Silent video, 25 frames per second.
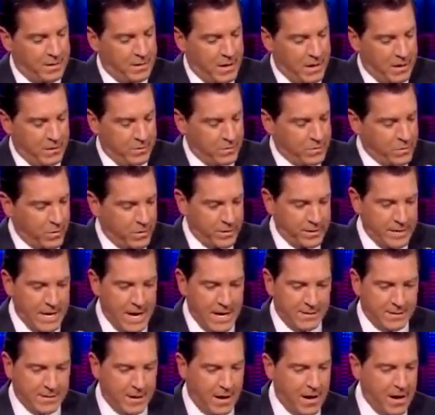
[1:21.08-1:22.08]
and, and during
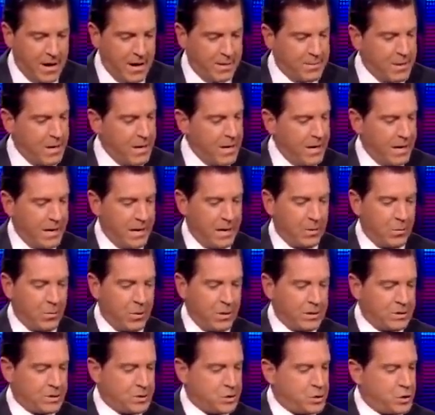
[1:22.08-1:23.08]
that time, it
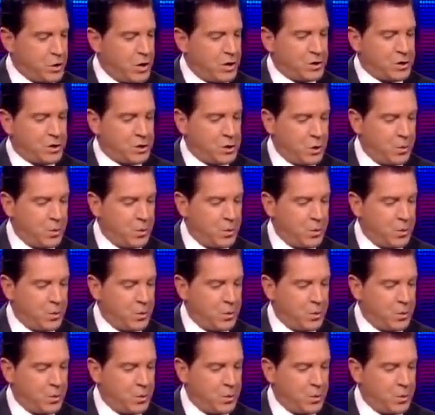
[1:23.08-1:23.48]
was Chuck